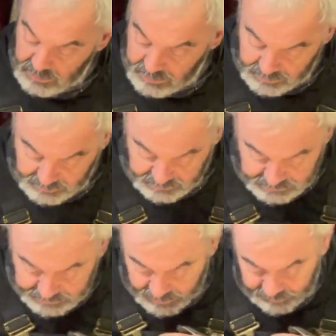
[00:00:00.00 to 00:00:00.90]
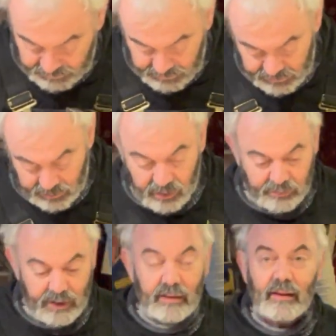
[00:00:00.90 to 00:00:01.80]
decent shavings to start
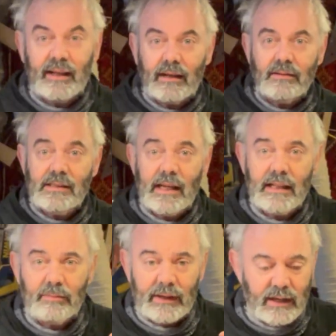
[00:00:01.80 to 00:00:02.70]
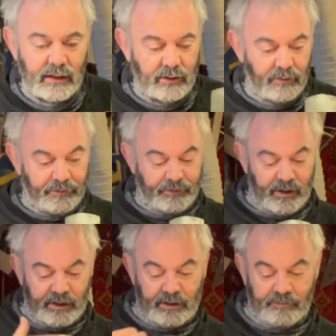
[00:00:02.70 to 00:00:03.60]
with, and now set the plane a lot
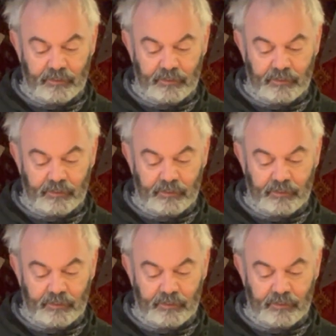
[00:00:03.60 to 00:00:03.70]
finer.